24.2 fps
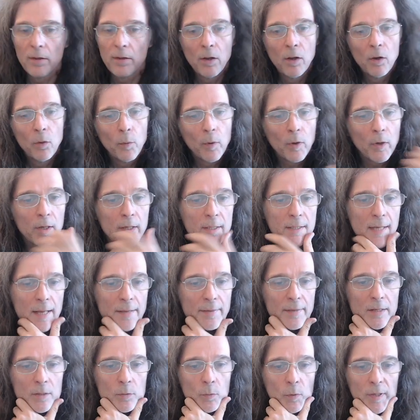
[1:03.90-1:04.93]
We're going to send
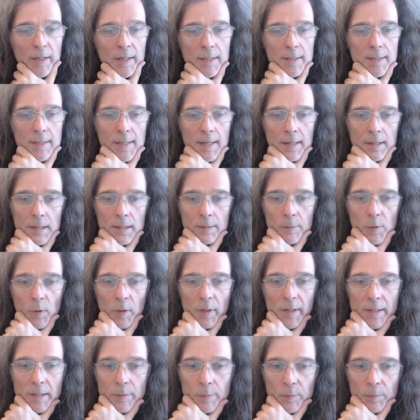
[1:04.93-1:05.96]
this. We need
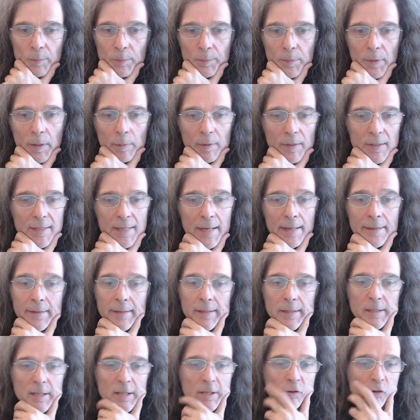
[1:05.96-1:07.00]
to be able to send this
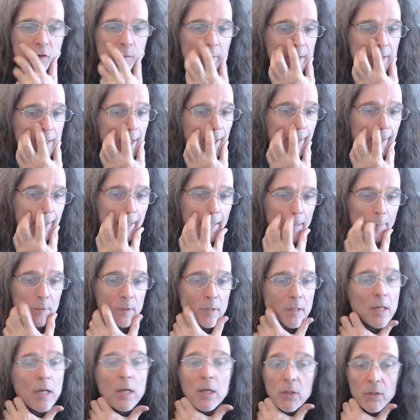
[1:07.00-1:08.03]
to the drummer's IEMs.
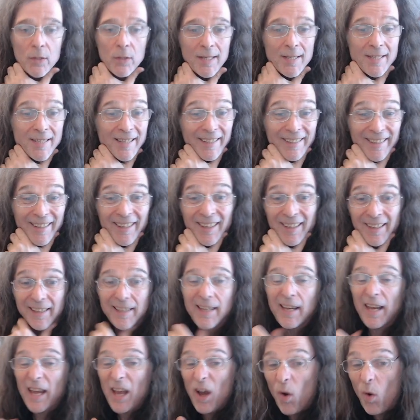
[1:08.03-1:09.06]
So he's getting a click
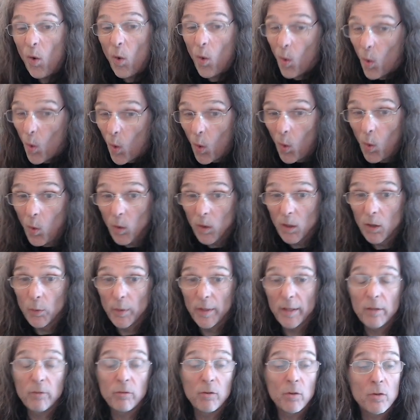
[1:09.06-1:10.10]
all the way
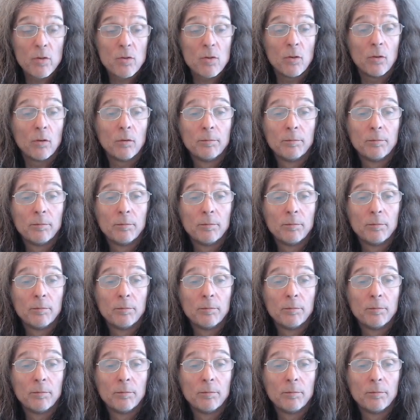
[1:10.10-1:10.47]
through the song.